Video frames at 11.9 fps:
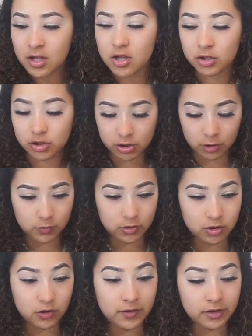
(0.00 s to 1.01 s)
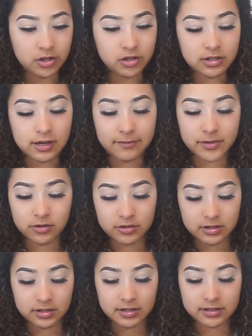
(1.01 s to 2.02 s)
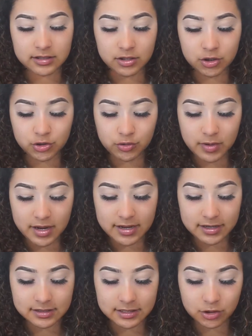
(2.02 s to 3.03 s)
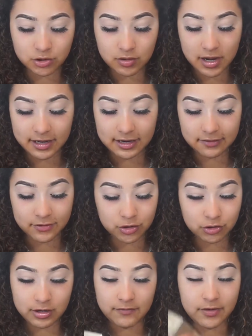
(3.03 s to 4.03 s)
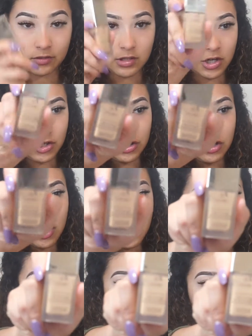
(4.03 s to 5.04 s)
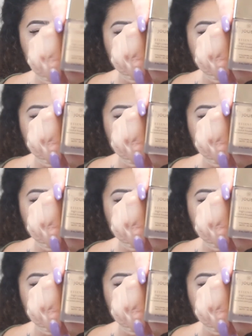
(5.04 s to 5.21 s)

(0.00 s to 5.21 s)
So the two foundations that I've been using is the Jouer Essential High Coverage Cream Foundation, which